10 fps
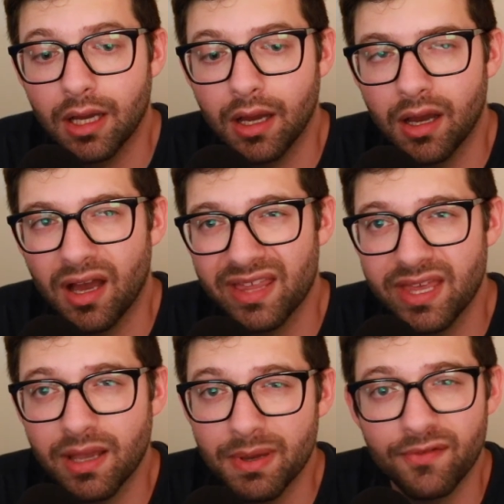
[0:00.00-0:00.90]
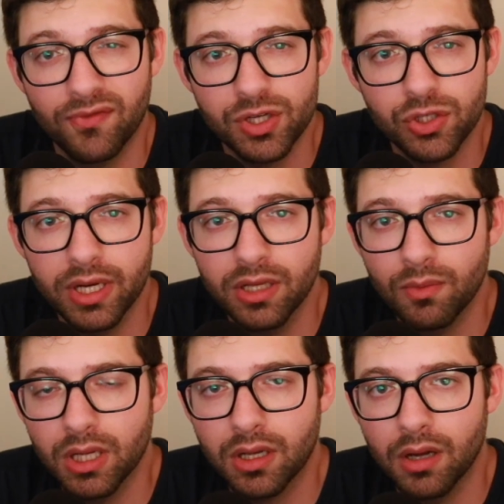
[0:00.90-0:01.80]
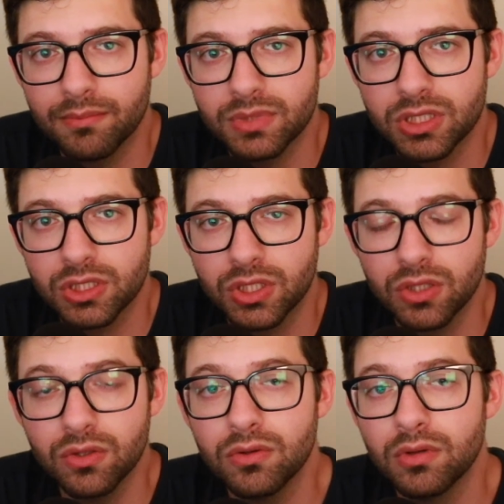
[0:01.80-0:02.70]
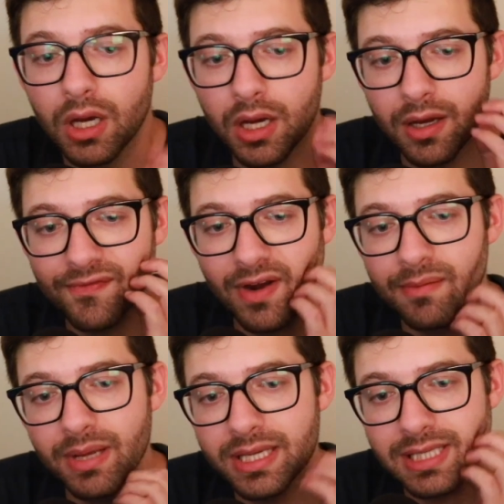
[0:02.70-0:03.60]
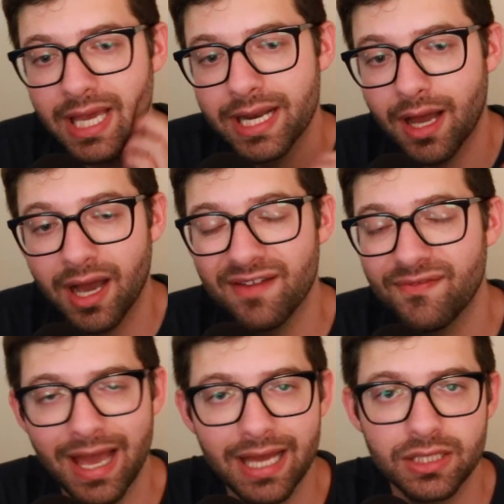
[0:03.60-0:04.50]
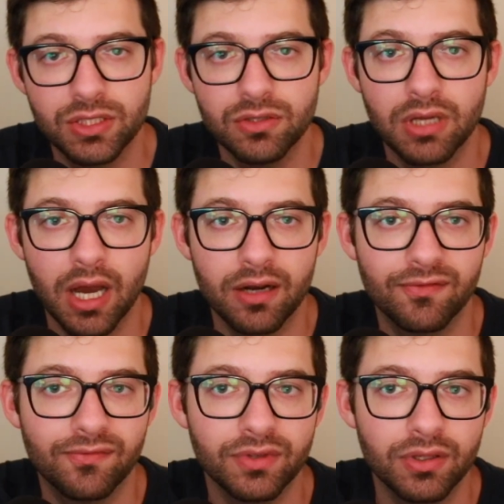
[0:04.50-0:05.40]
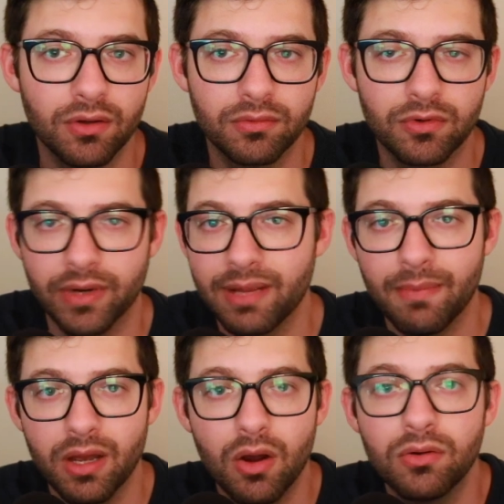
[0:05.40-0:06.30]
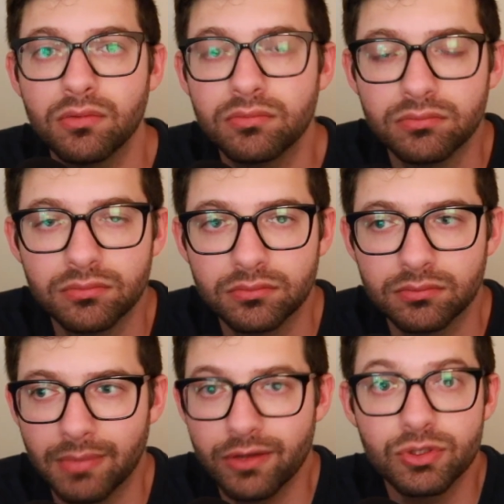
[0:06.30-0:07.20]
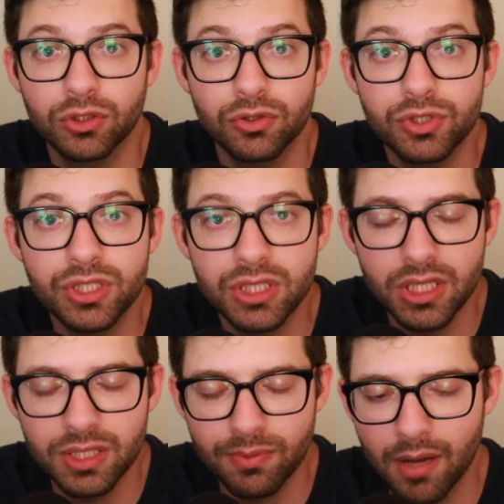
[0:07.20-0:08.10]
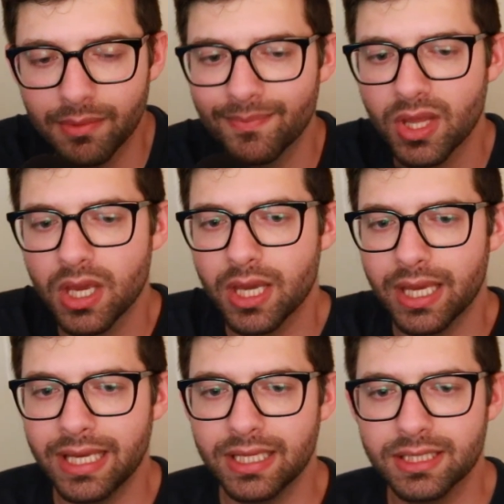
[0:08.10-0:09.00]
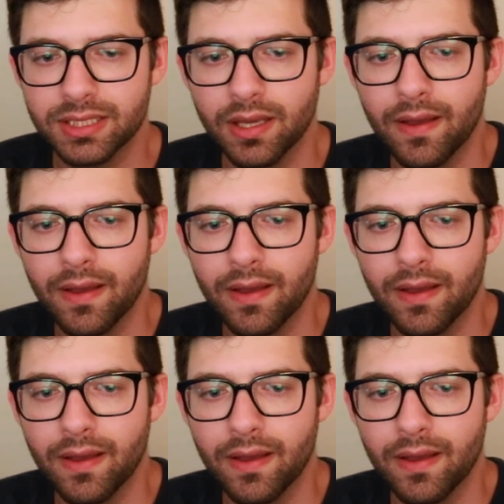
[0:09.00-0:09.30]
I think a bit frustrating when it comes to Firebase, and I've had to kind of, create my own solutions to this problem, is